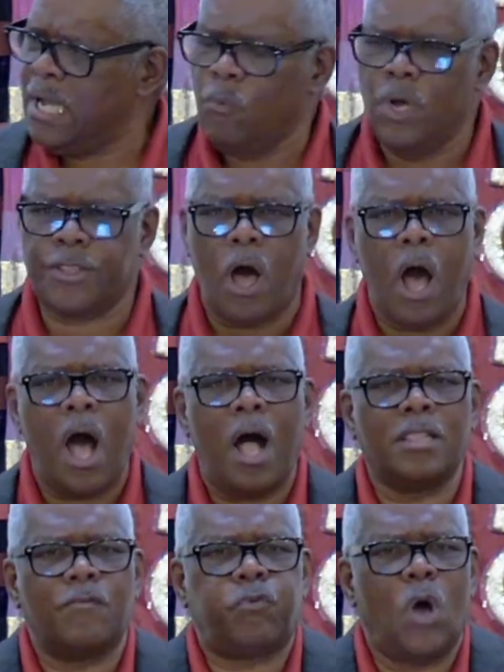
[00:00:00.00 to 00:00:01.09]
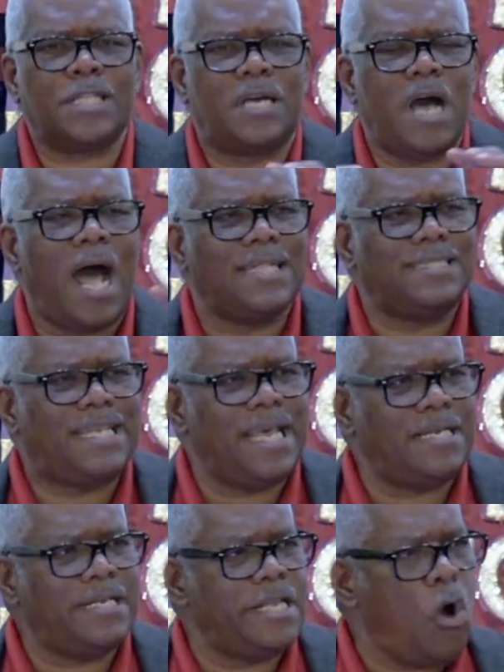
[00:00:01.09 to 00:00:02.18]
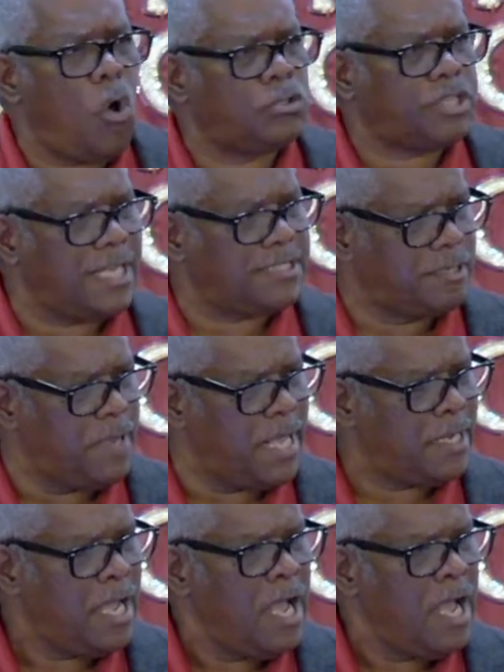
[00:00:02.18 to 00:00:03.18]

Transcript: with all of what God did in the Old Testament,